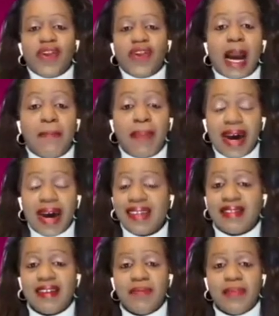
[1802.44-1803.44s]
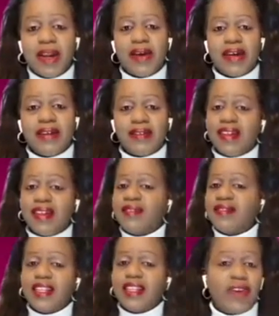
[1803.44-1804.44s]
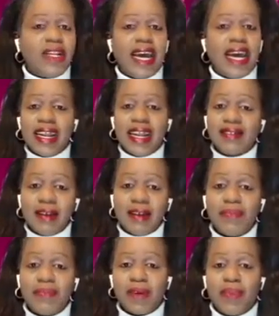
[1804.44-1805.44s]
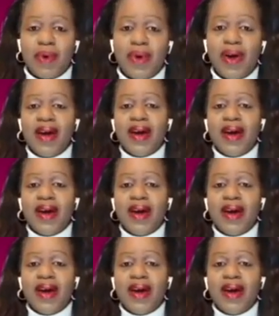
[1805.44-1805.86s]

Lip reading: falling apart in some areas, it's literally unacceptable.